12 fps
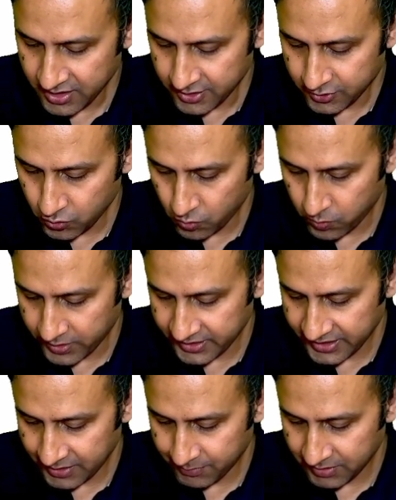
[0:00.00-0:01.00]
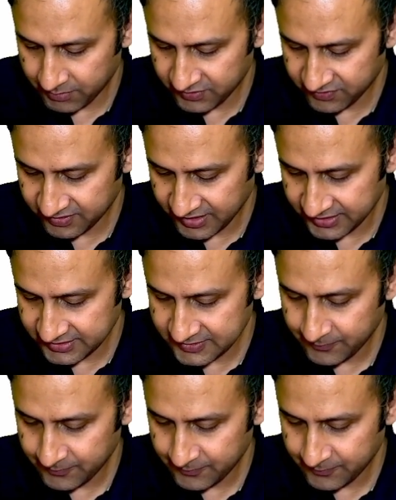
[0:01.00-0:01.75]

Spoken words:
to 1 mm in size.